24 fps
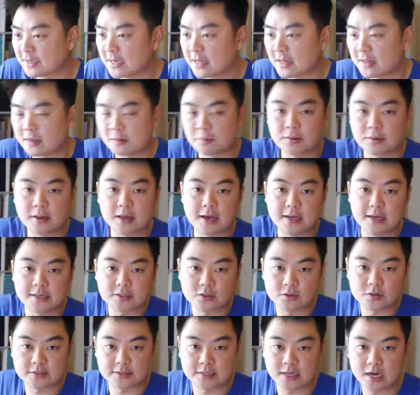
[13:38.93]
now that the player's
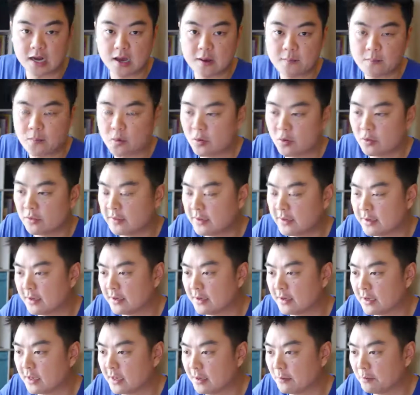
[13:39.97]
all set up, all
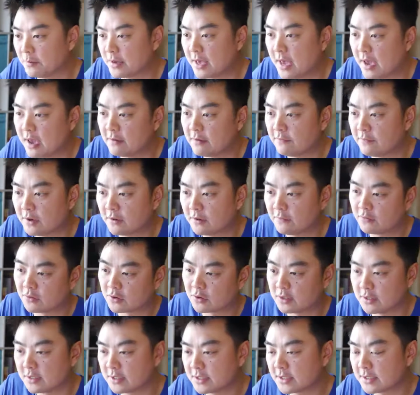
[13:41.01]
the behavior for
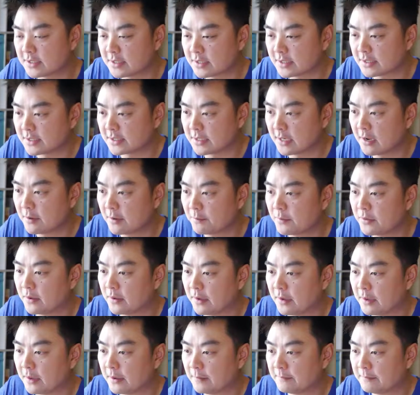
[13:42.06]
collisions is set up,